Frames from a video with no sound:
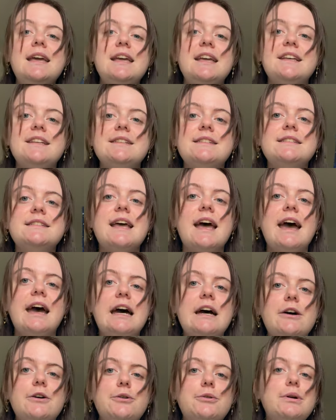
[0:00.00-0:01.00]
is
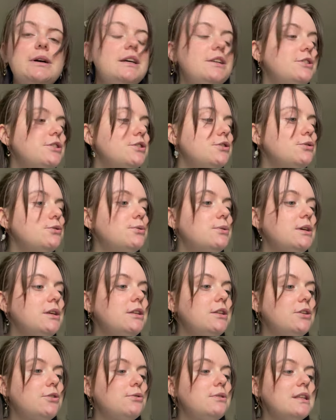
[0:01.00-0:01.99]
How Do
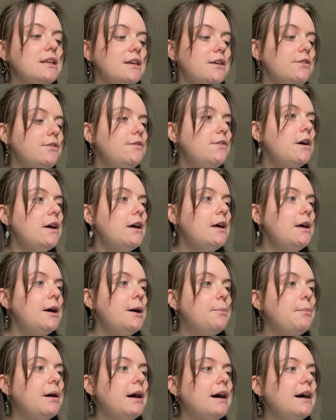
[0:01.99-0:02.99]
You Live?
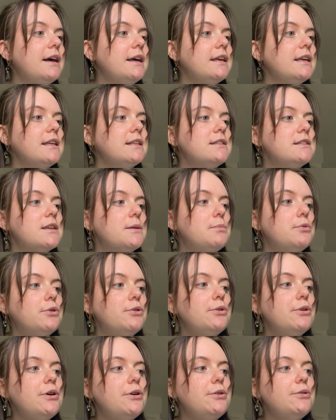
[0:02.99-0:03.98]
By
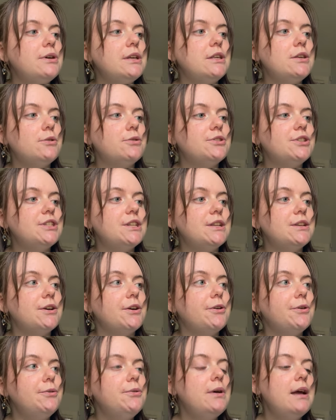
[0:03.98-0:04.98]
genzaburō
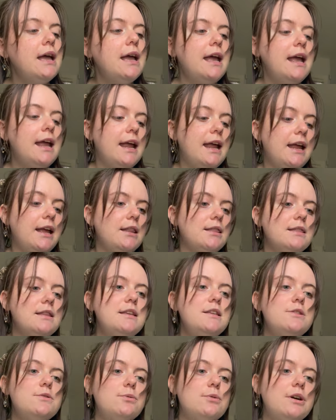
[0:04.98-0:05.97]
yoshino, and
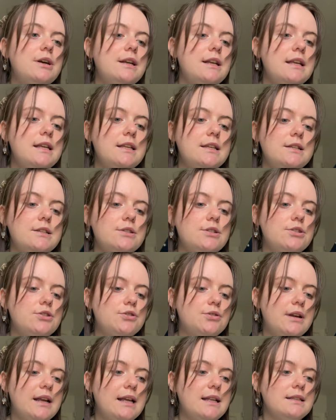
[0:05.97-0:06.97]
this one is
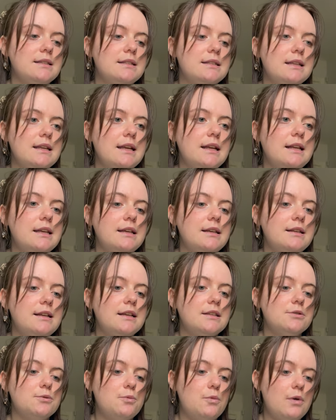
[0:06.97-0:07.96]
translated
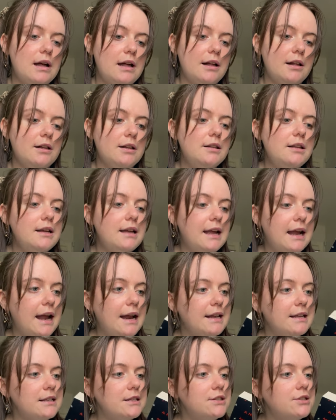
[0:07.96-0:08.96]
as well,
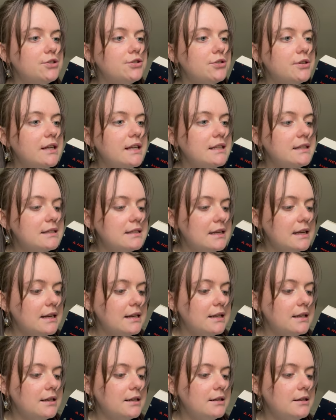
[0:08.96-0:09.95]
and it is
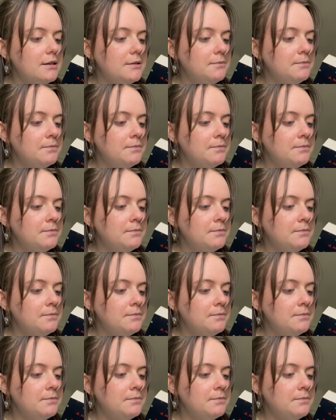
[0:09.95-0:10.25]
translated